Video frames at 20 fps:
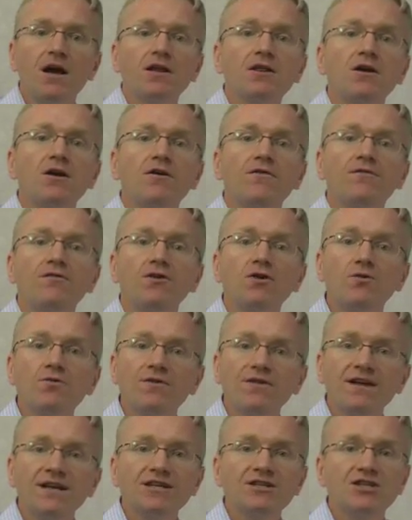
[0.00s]
There are a few
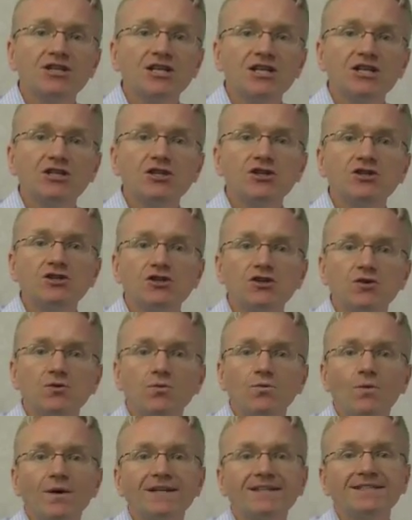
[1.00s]
things you need to do
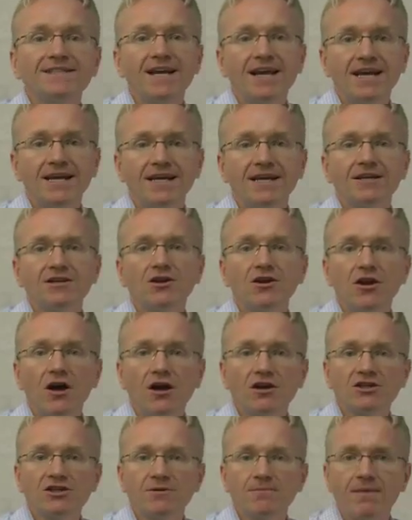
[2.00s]
when taking
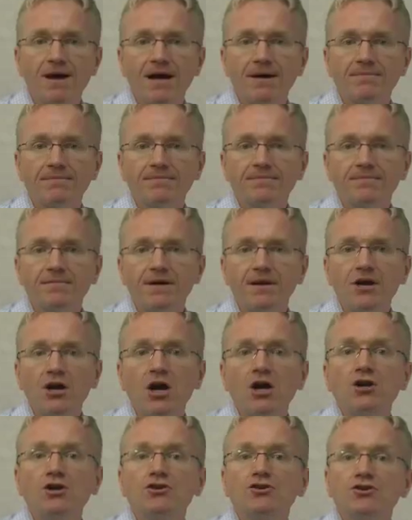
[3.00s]
denosumab.
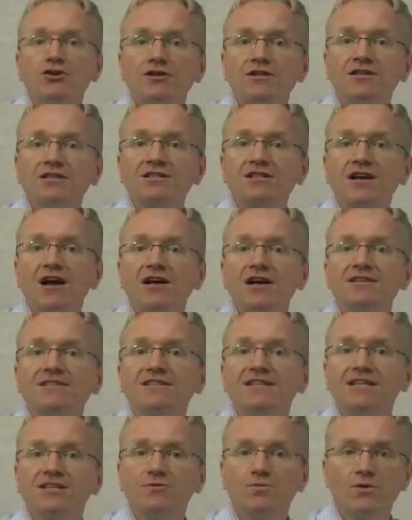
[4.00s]
You should discuss
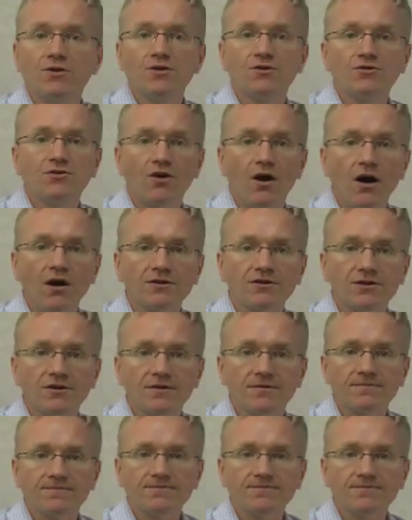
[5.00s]
these with your doctor.